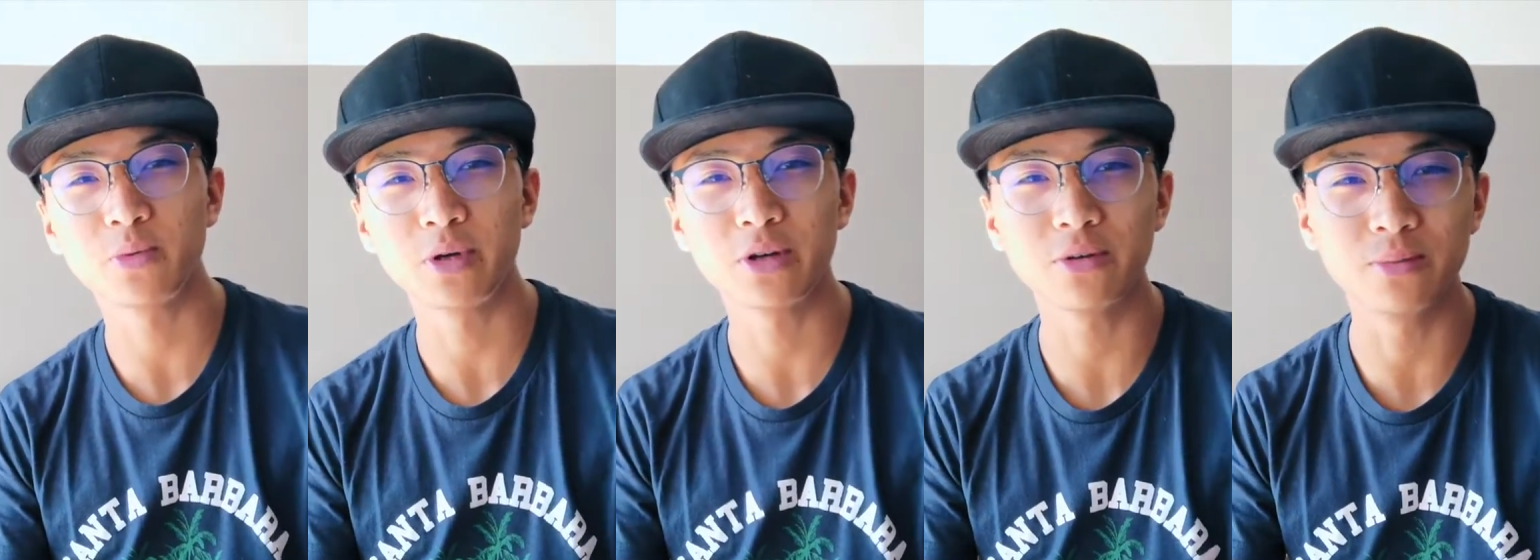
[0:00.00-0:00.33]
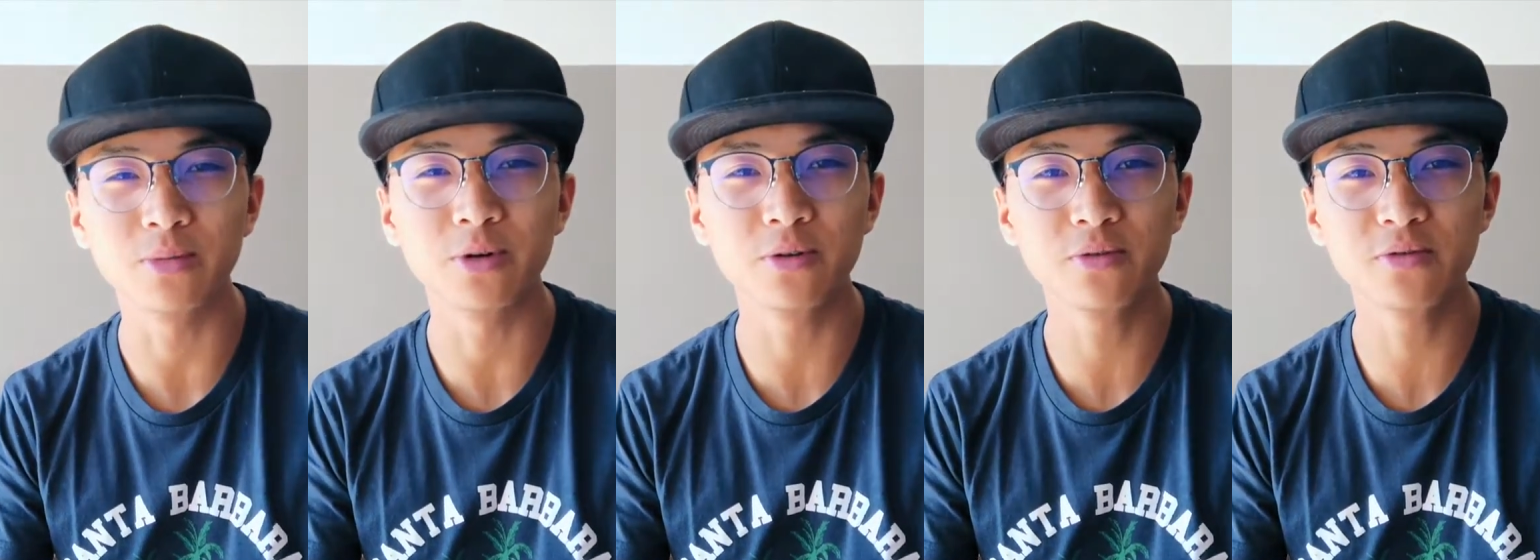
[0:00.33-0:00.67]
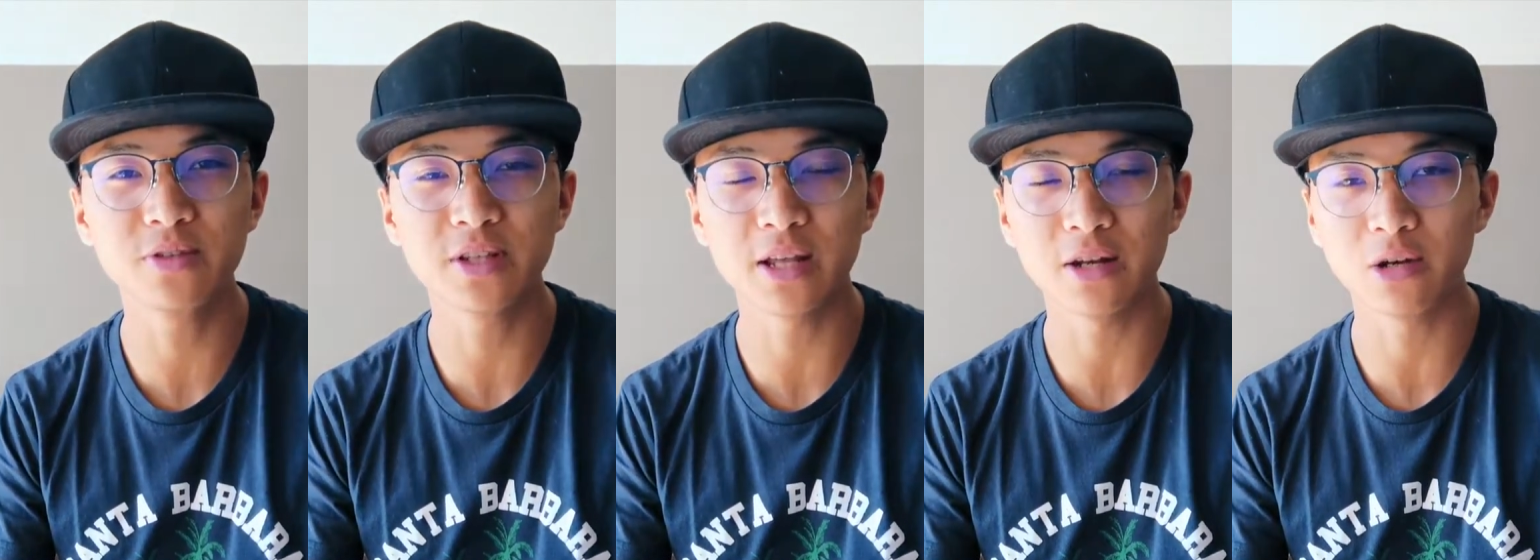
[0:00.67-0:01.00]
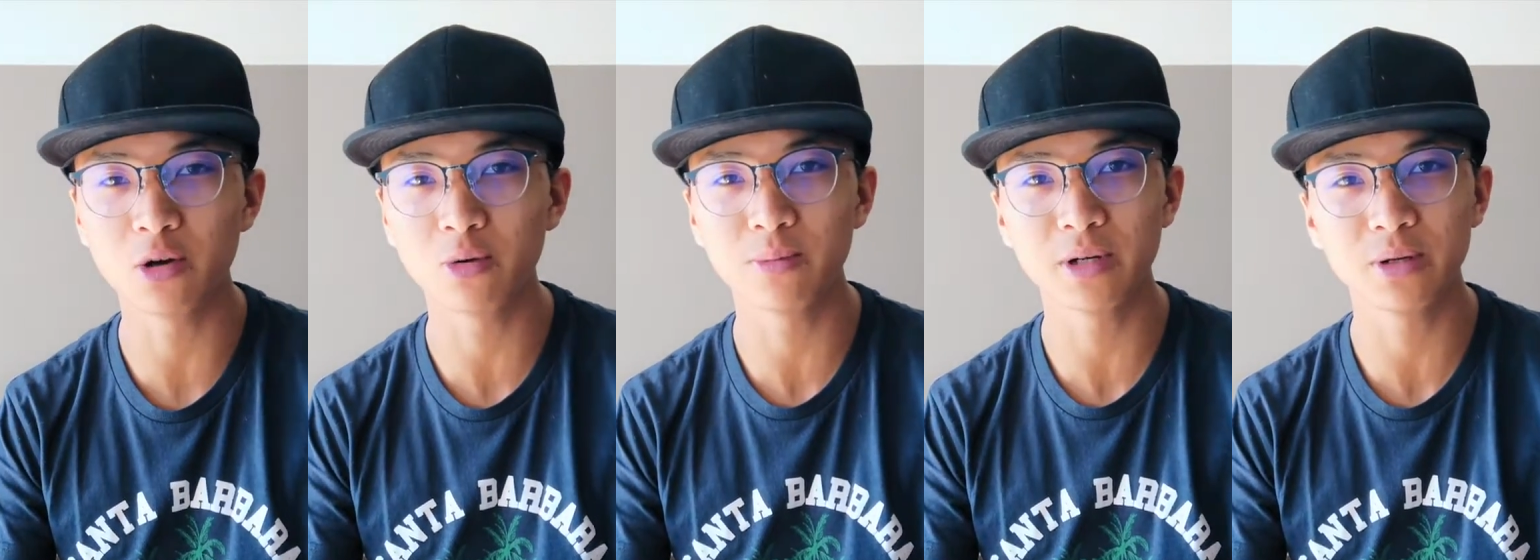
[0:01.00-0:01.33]
weird moves that
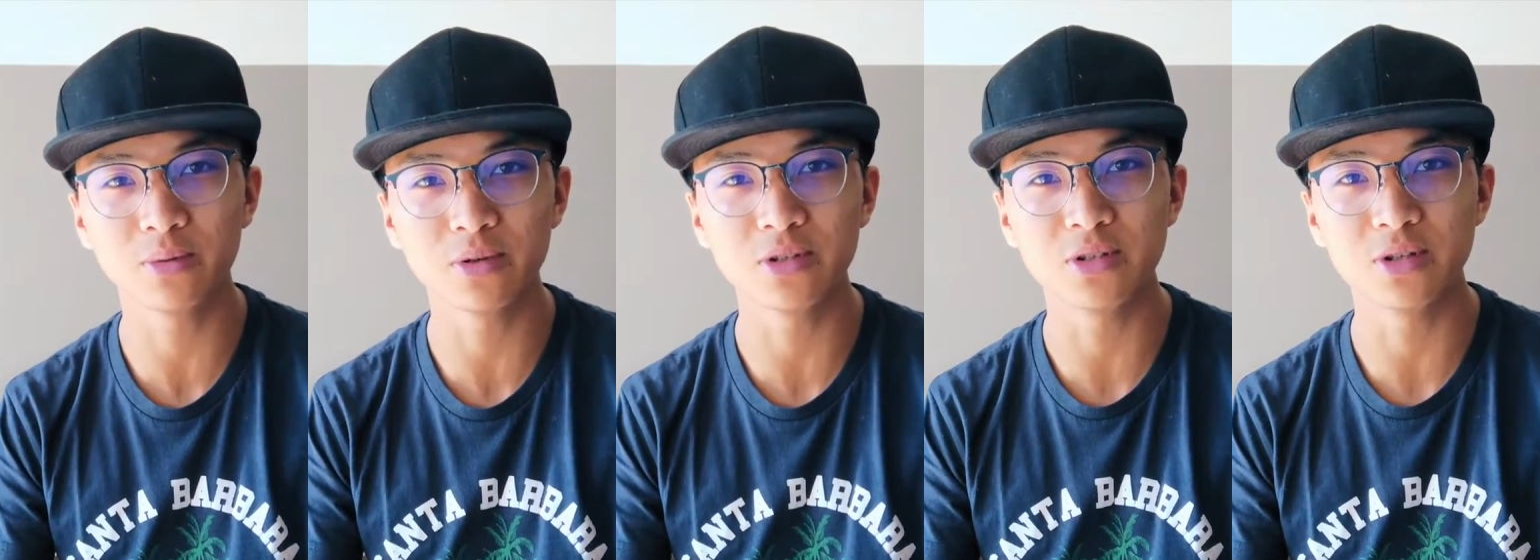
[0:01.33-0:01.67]
nobody would